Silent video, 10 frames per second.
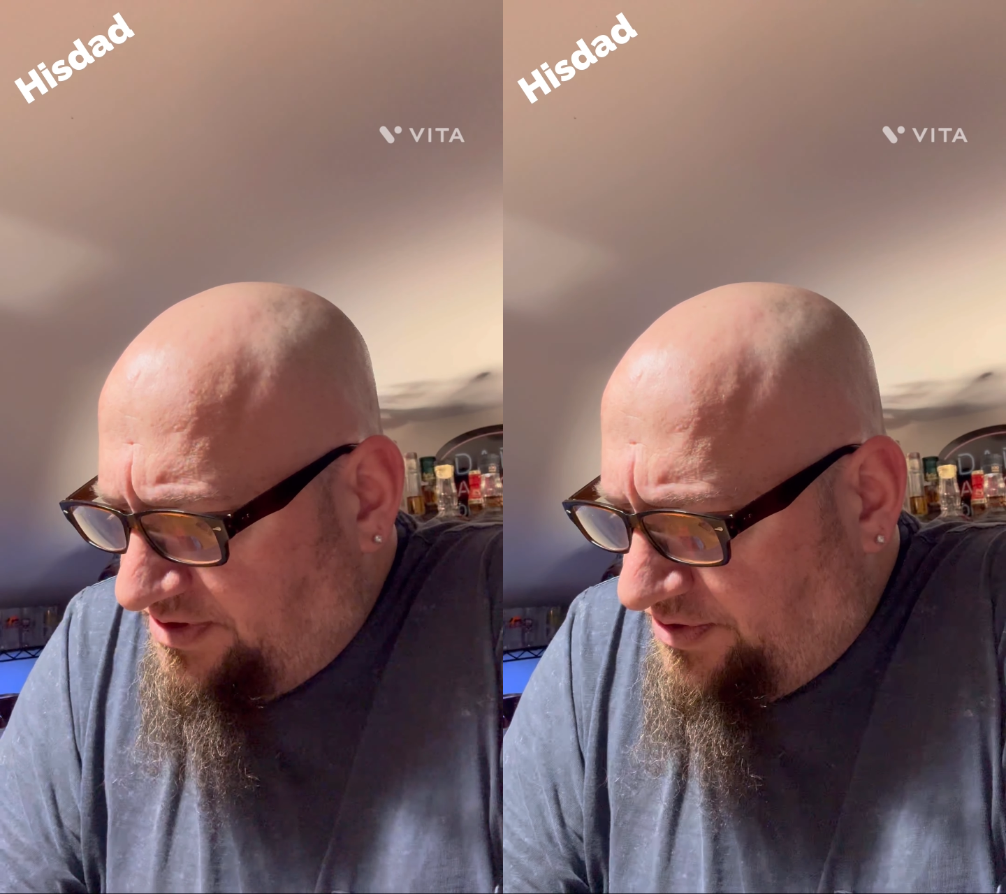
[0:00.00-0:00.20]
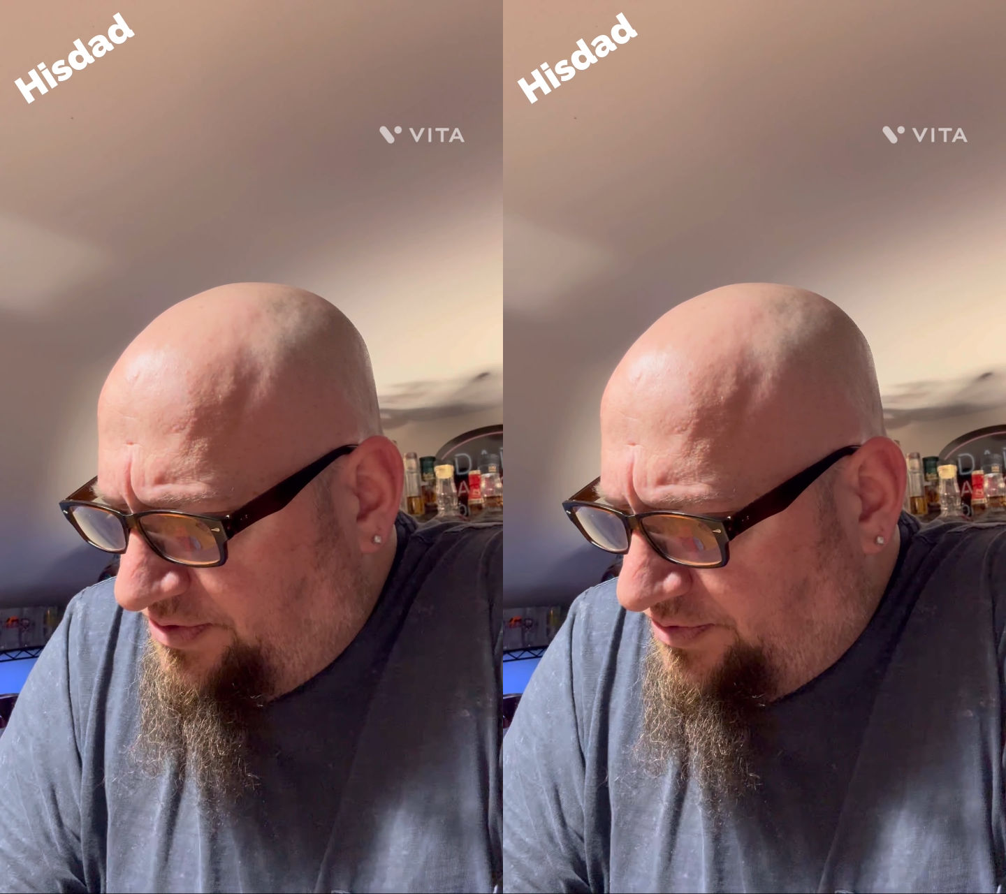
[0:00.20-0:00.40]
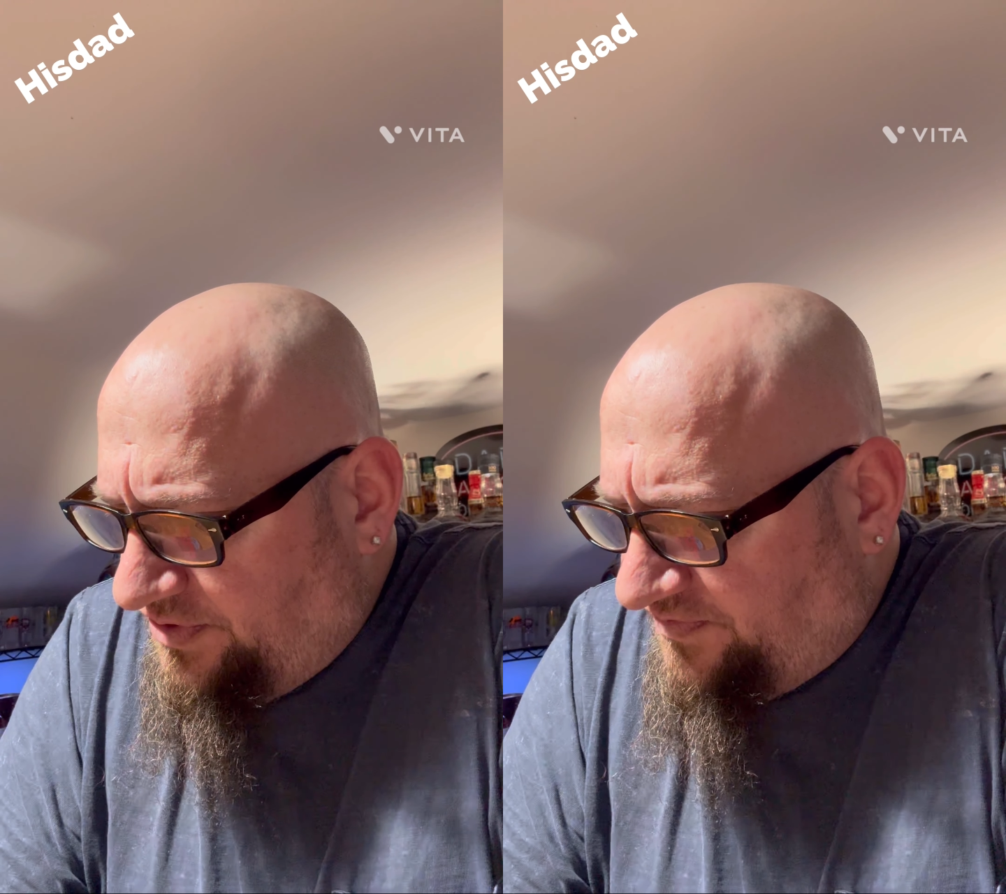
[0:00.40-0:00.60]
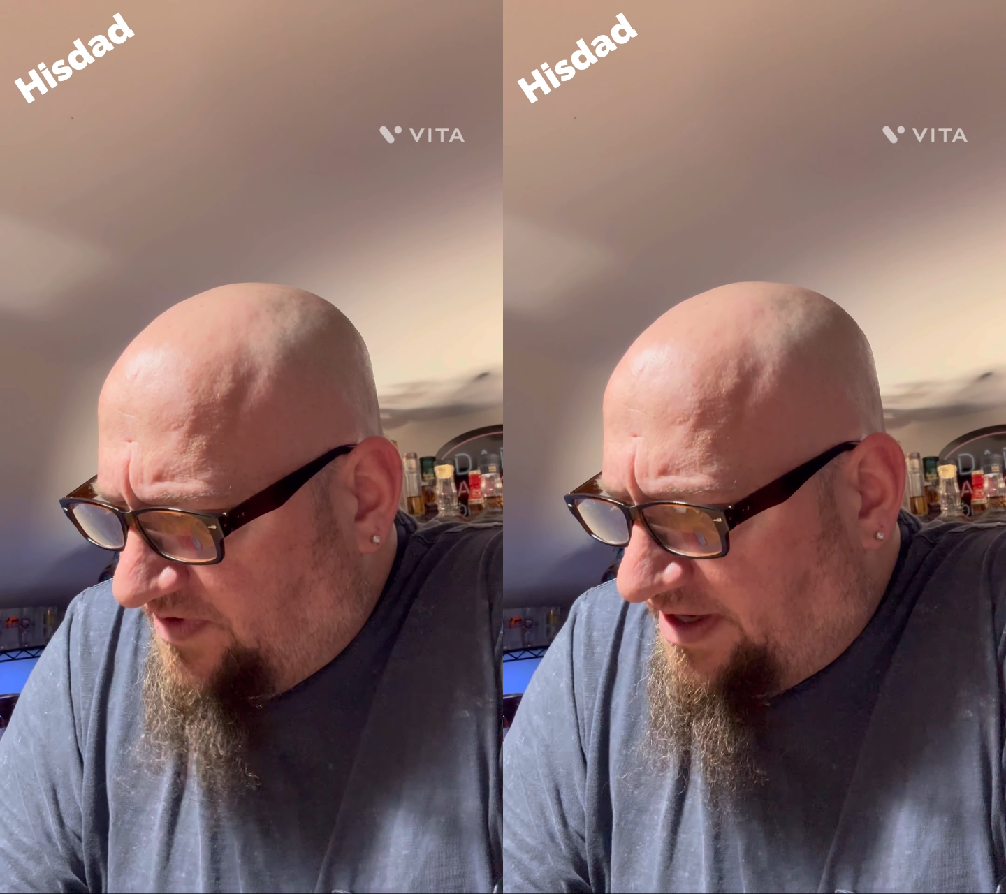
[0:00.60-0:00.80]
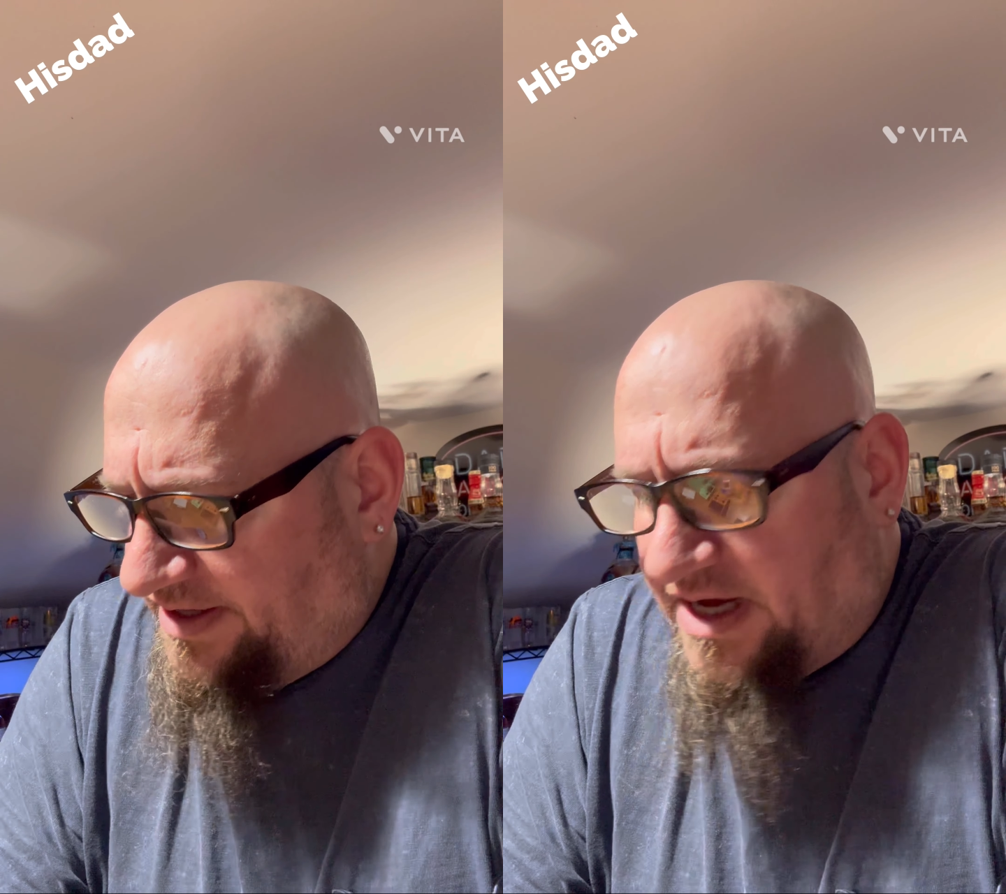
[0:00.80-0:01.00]
you
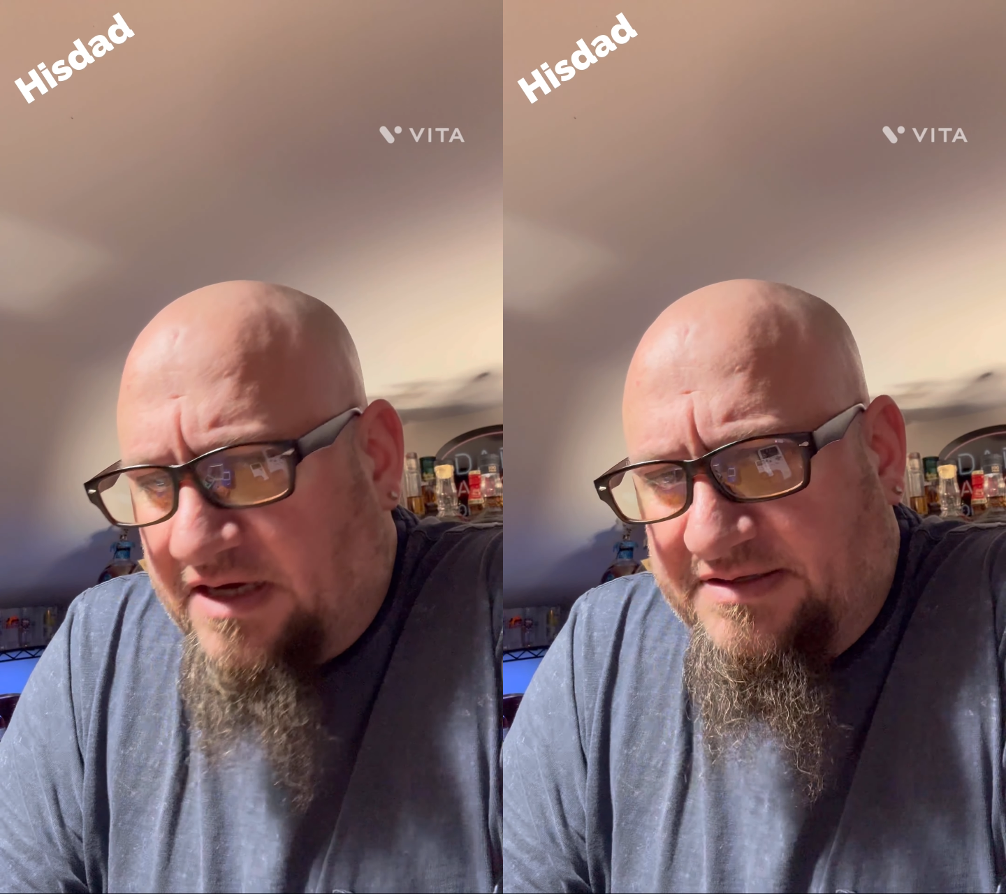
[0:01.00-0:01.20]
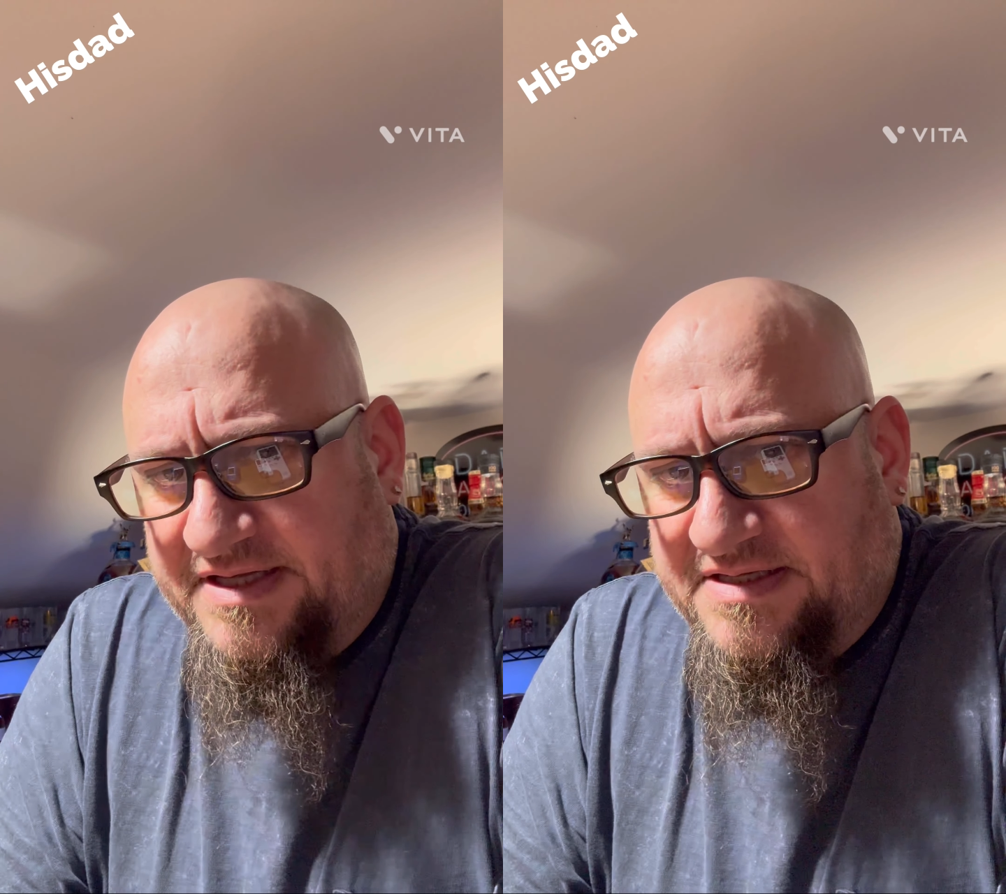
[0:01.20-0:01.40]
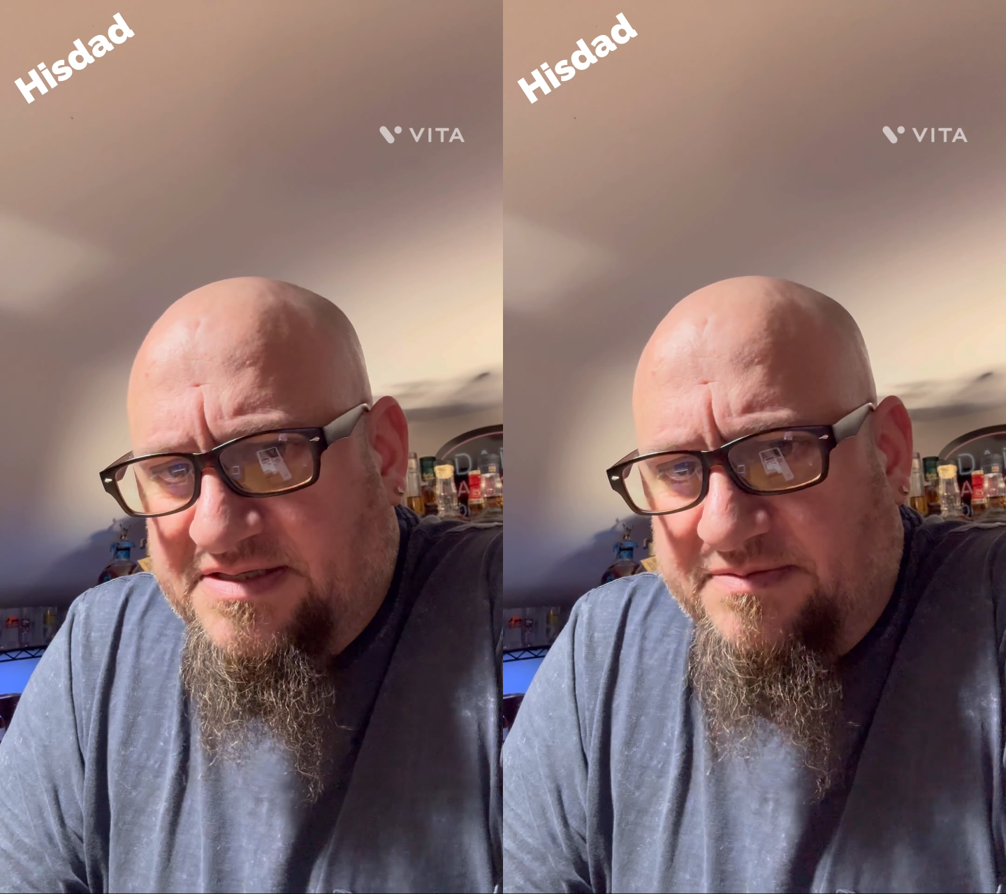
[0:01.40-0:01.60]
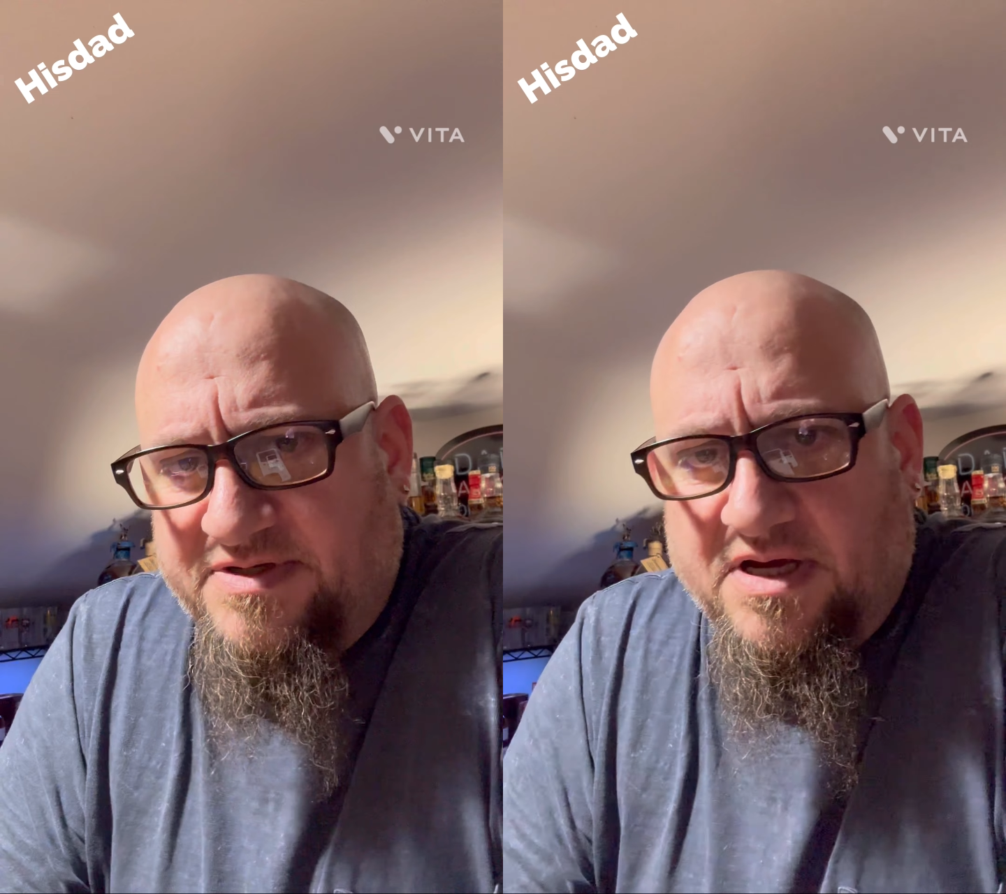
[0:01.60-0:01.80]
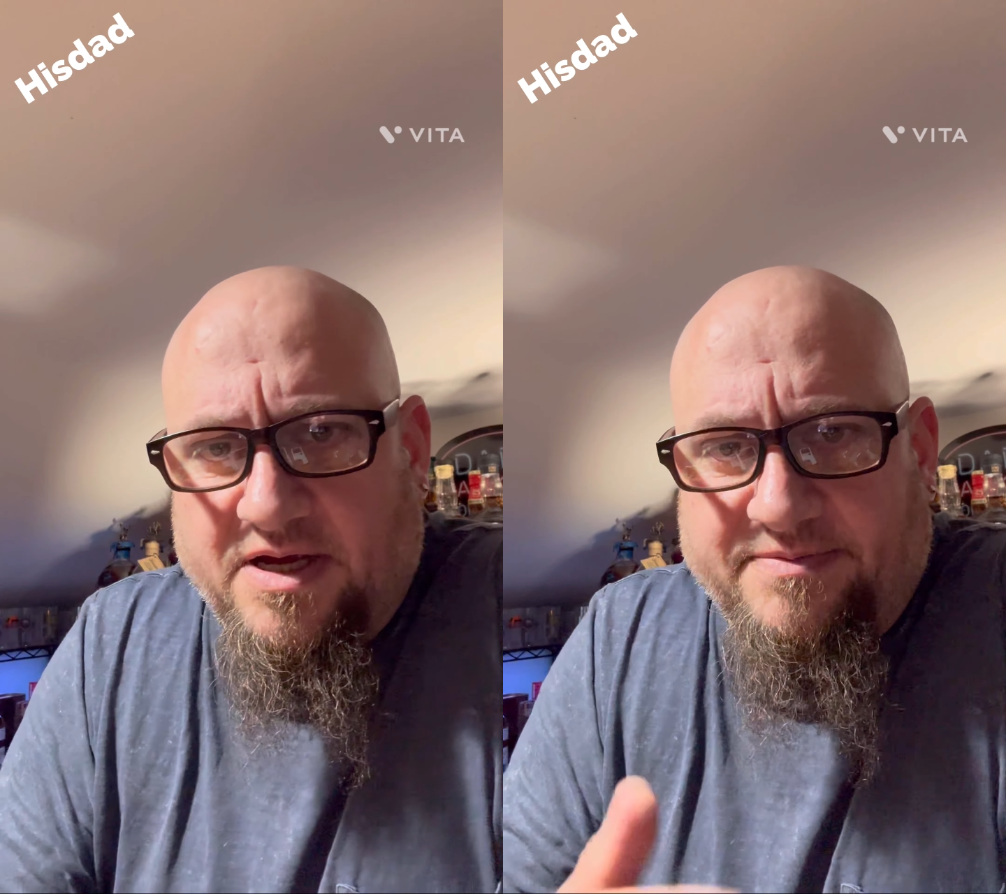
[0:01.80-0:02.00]
find out that
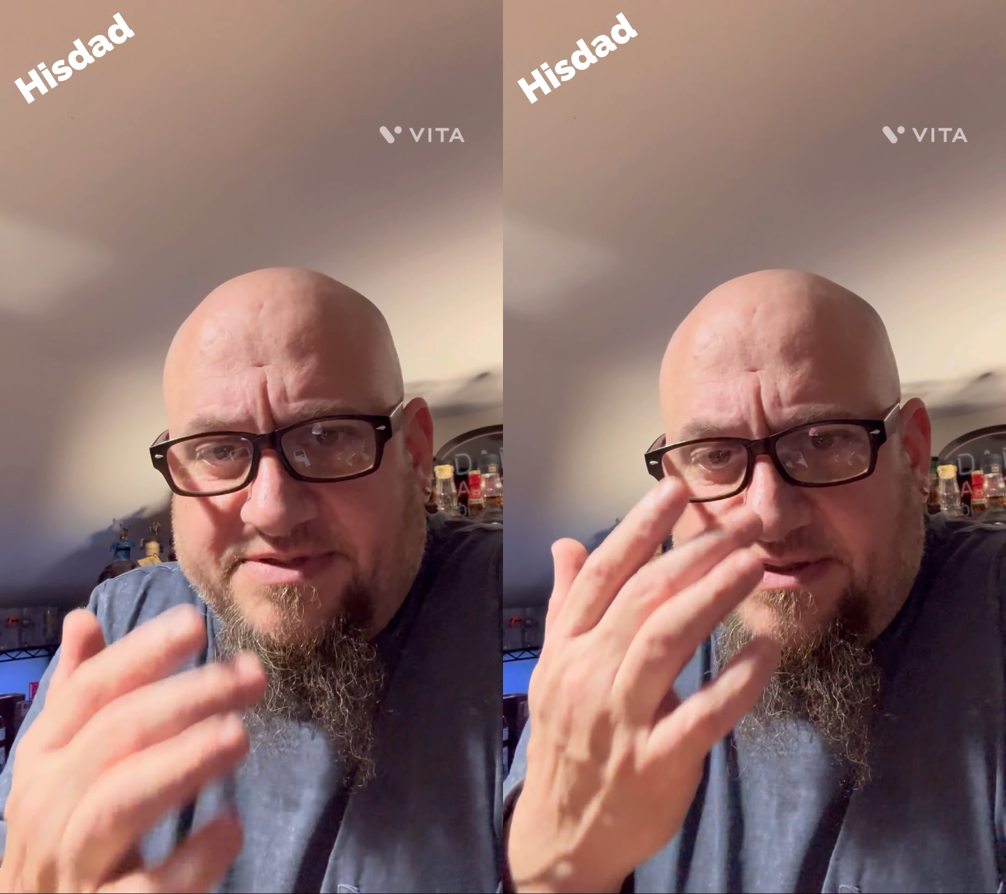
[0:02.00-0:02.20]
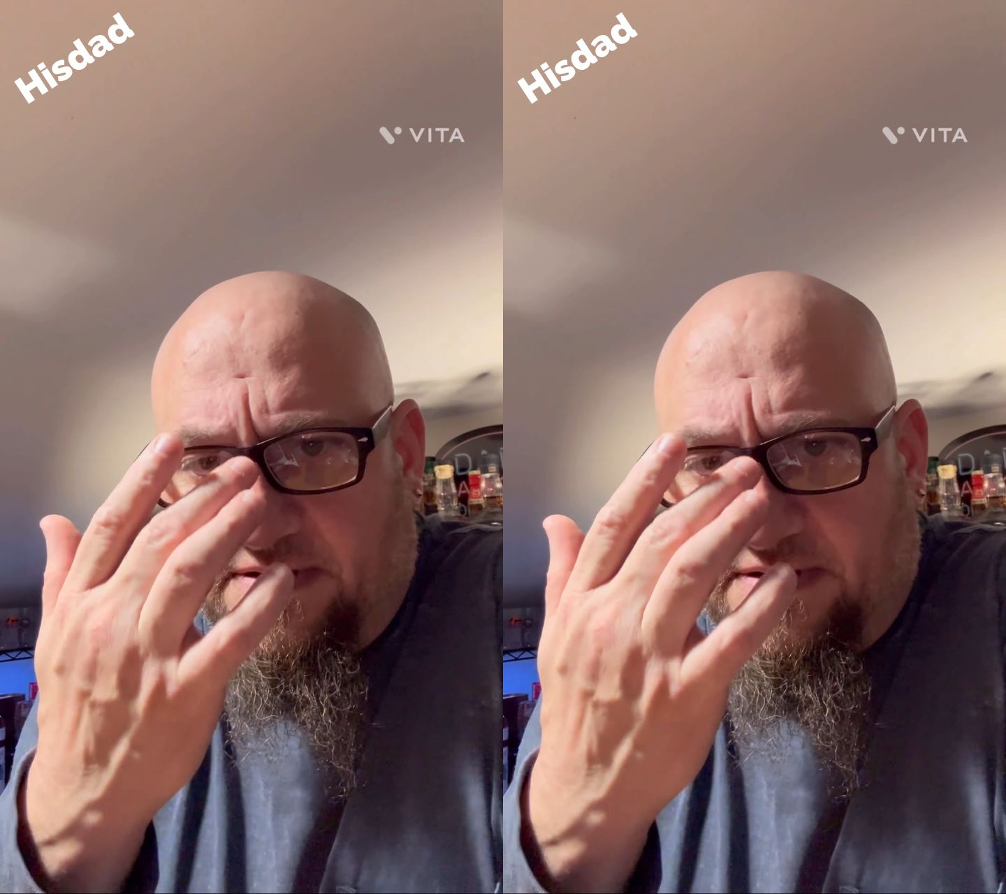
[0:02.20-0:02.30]
sometimes